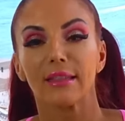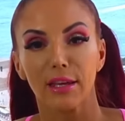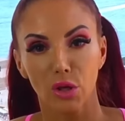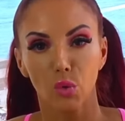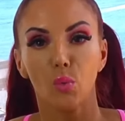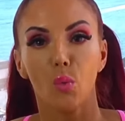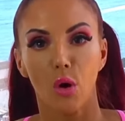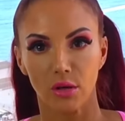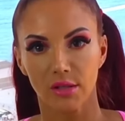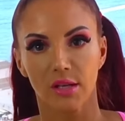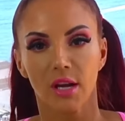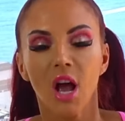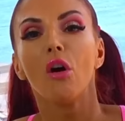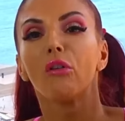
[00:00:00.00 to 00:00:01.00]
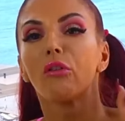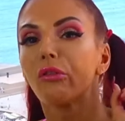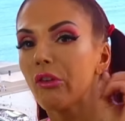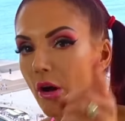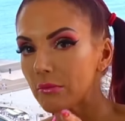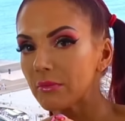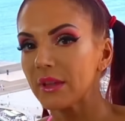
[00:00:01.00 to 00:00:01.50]
that you want
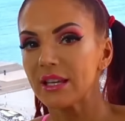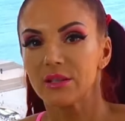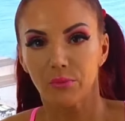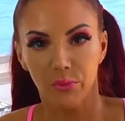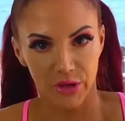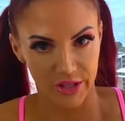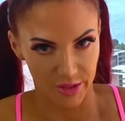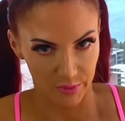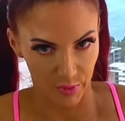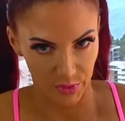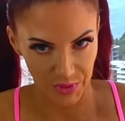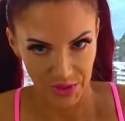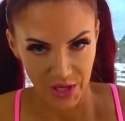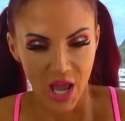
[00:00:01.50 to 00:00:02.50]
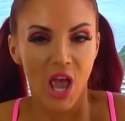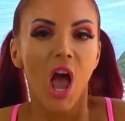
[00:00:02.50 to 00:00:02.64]
from these principles.